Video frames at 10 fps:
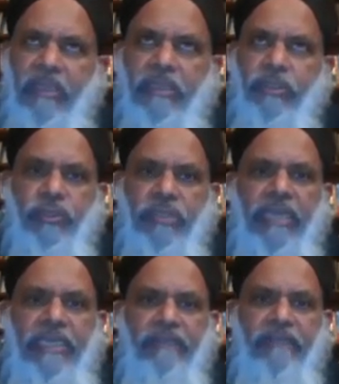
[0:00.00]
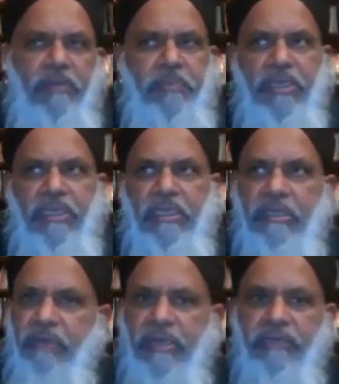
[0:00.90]
the society will be
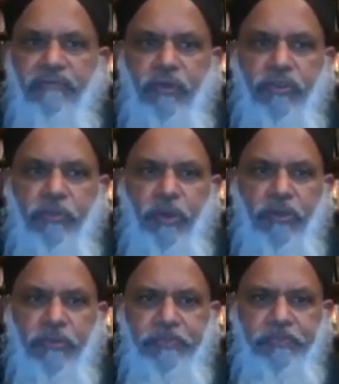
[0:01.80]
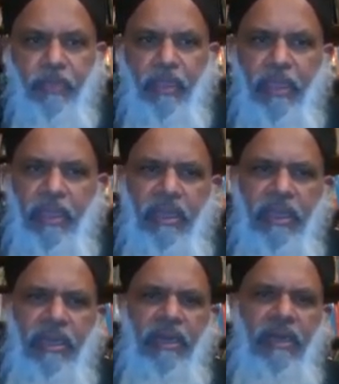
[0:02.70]
wonderful tomorrow.
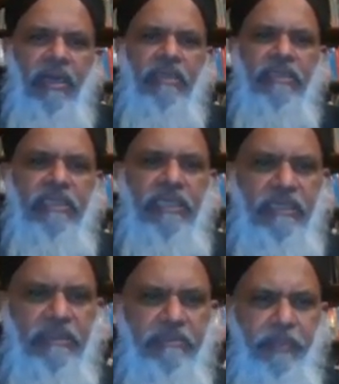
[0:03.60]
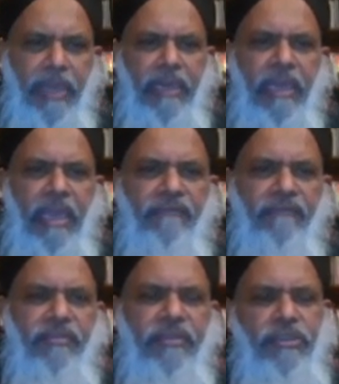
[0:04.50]
Uh, the men
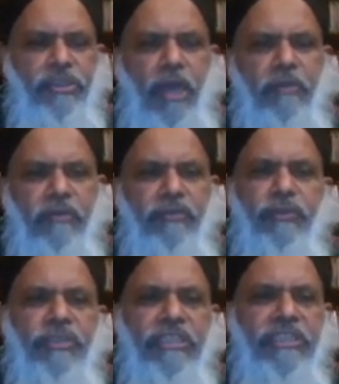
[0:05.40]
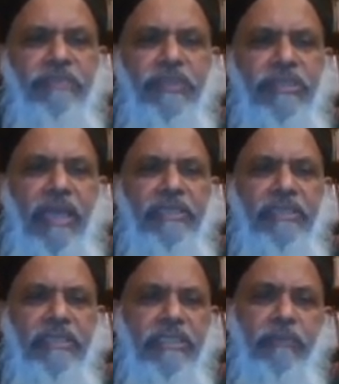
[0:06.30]
have the job of using the
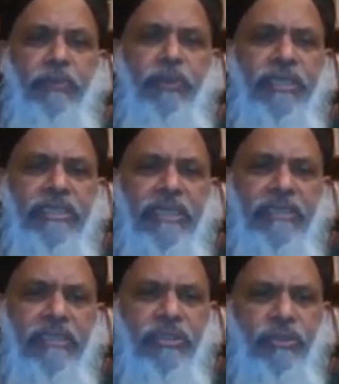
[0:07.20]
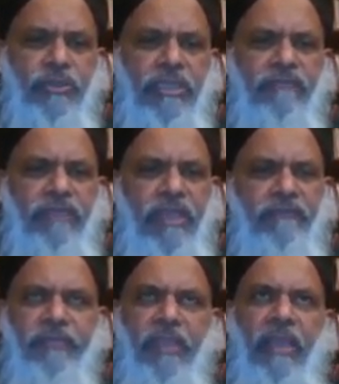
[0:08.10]
masajid as community centers. Today we
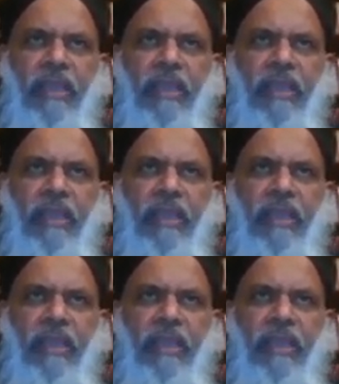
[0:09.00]
have